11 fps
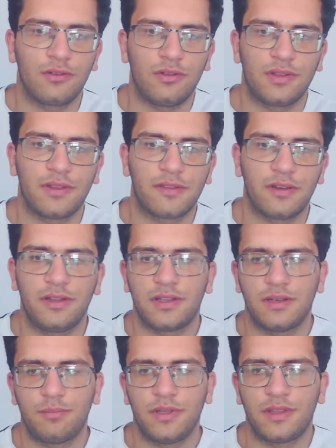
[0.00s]
that's a
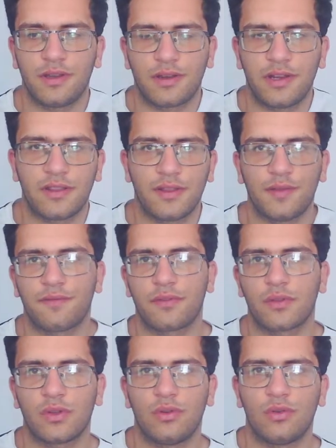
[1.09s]
little bit aggressive,
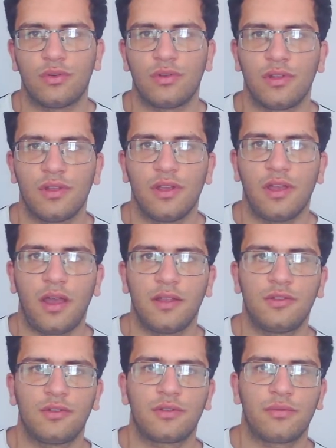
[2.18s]
so
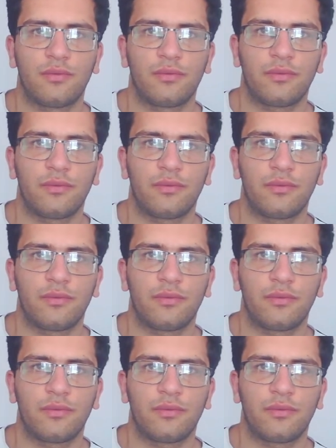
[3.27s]
I don't